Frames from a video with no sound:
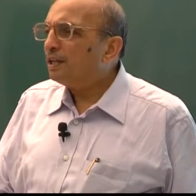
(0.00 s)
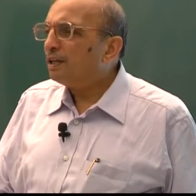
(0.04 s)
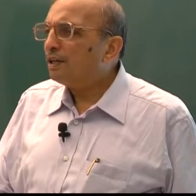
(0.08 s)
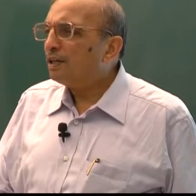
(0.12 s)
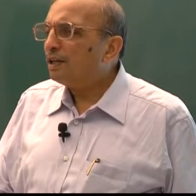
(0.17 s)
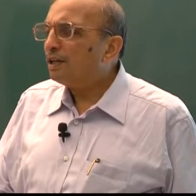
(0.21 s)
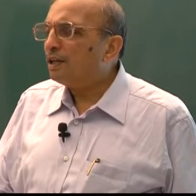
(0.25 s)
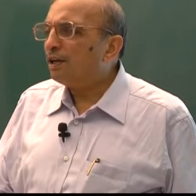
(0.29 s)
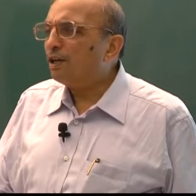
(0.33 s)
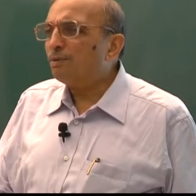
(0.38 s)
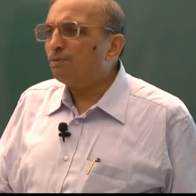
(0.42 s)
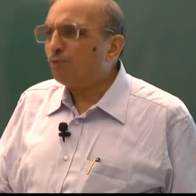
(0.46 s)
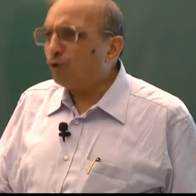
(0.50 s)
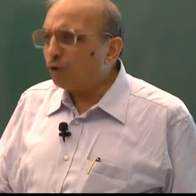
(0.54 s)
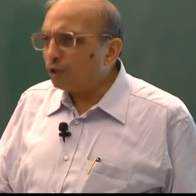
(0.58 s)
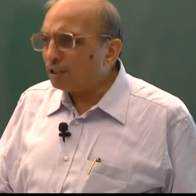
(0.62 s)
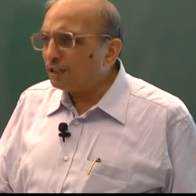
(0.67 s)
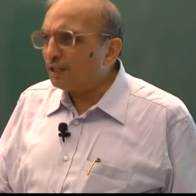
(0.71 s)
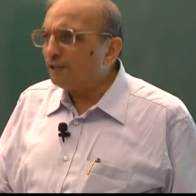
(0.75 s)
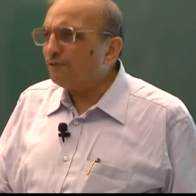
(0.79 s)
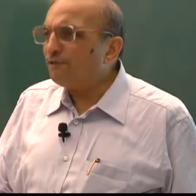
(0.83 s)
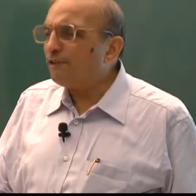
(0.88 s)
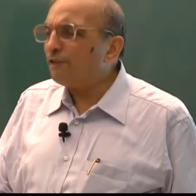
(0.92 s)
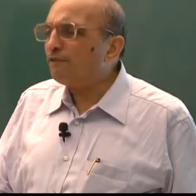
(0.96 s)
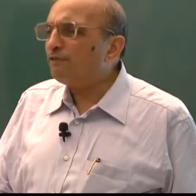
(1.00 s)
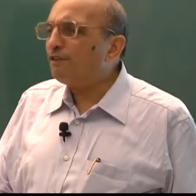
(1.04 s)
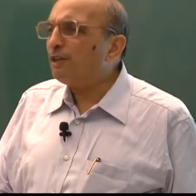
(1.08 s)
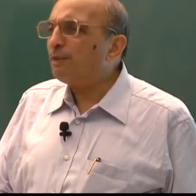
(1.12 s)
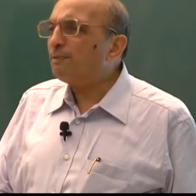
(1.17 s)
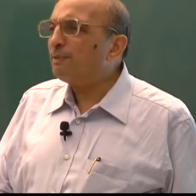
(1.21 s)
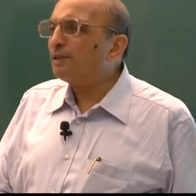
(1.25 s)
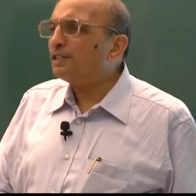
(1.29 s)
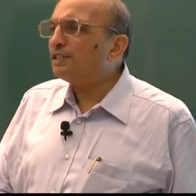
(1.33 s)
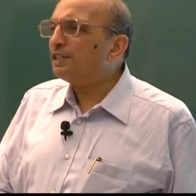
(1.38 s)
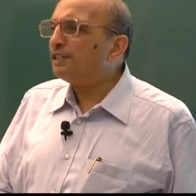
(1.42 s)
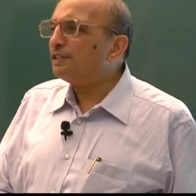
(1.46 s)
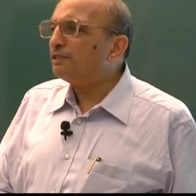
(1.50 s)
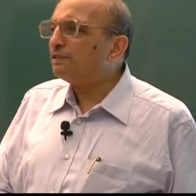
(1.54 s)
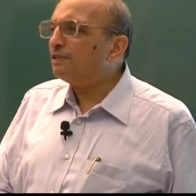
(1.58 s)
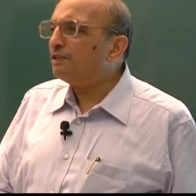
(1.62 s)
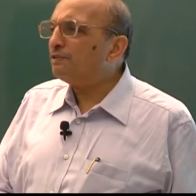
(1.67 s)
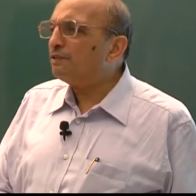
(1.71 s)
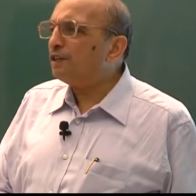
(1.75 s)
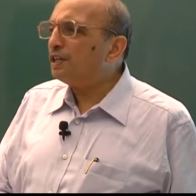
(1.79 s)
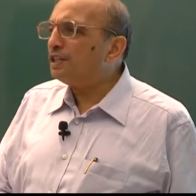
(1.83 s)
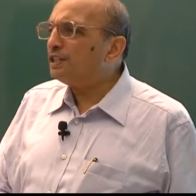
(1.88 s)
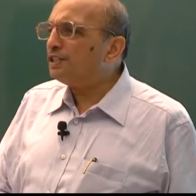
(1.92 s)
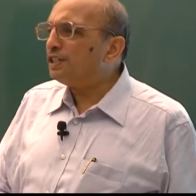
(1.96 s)
or more than 50 percent of the
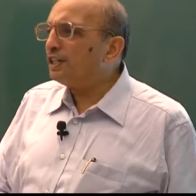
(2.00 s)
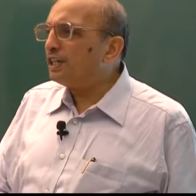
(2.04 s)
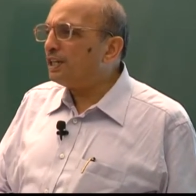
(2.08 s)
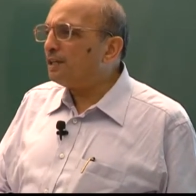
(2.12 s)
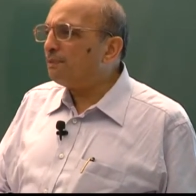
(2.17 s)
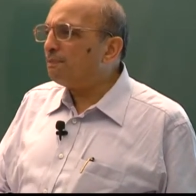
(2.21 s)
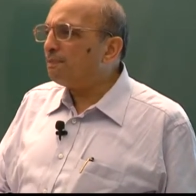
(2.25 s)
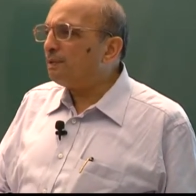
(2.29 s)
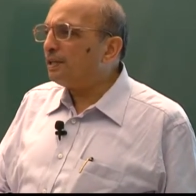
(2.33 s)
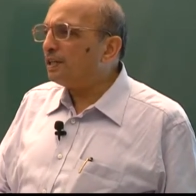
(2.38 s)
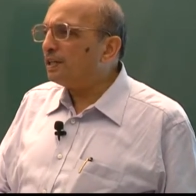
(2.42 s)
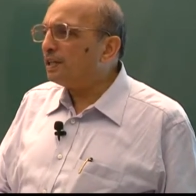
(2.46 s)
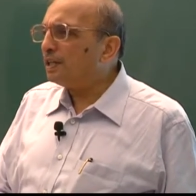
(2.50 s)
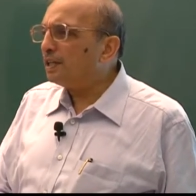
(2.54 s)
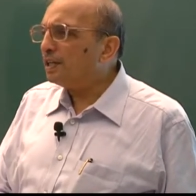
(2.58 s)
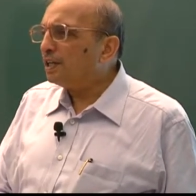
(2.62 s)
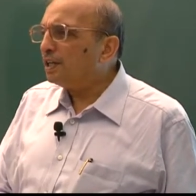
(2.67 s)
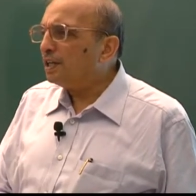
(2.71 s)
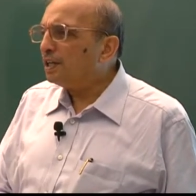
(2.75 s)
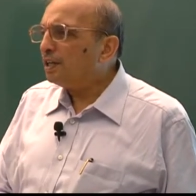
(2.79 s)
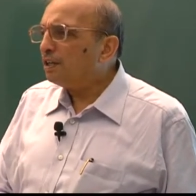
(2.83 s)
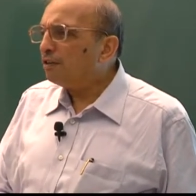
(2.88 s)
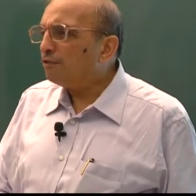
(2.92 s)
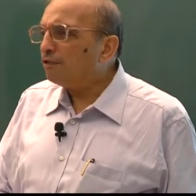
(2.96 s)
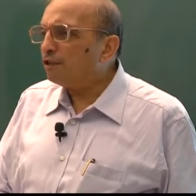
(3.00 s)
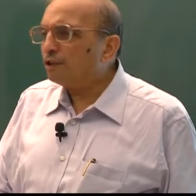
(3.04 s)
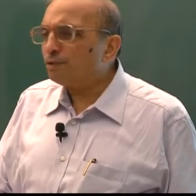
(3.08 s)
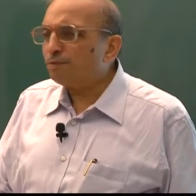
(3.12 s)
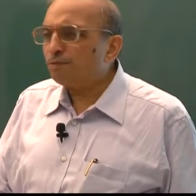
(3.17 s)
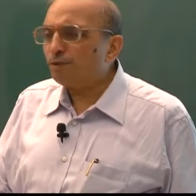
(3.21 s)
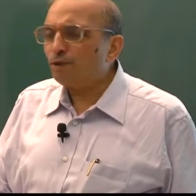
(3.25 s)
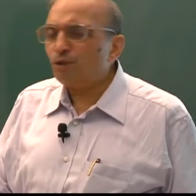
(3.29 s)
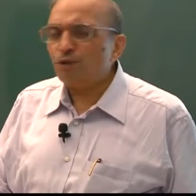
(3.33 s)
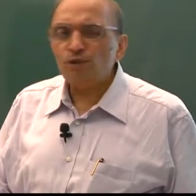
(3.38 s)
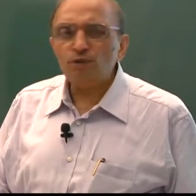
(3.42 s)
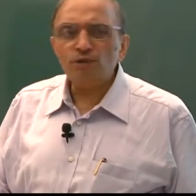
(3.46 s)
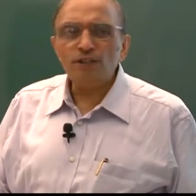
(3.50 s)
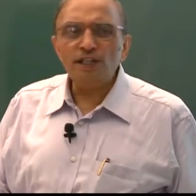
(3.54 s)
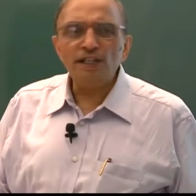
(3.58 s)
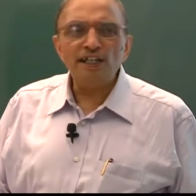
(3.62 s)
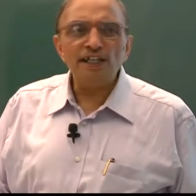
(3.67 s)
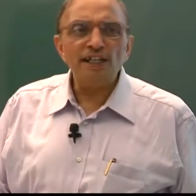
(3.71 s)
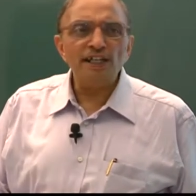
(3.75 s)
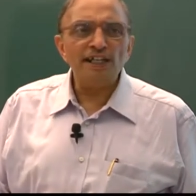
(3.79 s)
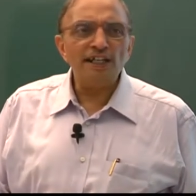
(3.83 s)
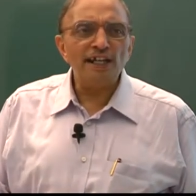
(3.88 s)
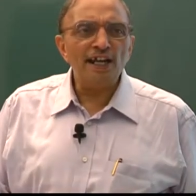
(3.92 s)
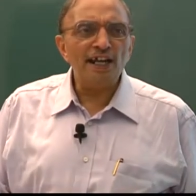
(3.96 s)
world GDP was produced in
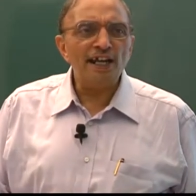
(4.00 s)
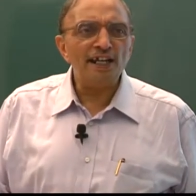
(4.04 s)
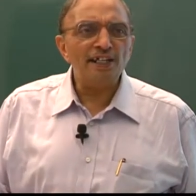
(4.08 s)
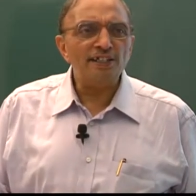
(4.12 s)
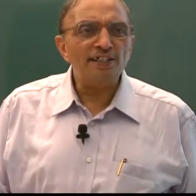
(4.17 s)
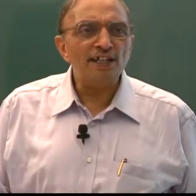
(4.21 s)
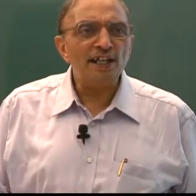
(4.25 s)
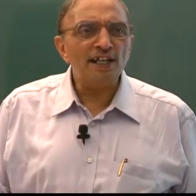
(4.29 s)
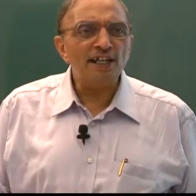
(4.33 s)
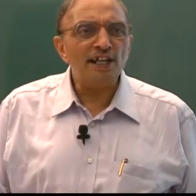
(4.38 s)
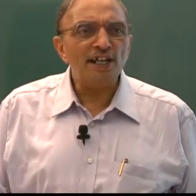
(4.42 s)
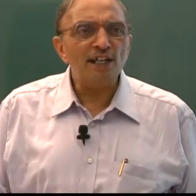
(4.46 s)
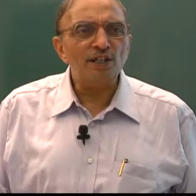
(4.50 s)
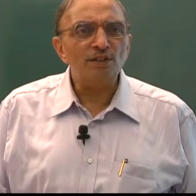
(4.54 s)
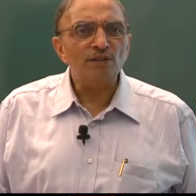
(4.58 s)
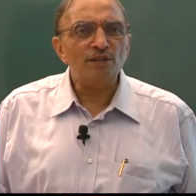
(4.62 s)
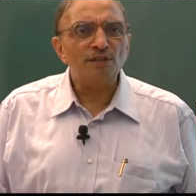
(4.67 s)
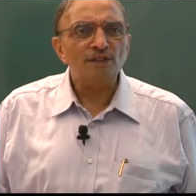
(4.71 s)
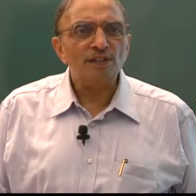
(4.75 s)
India and China.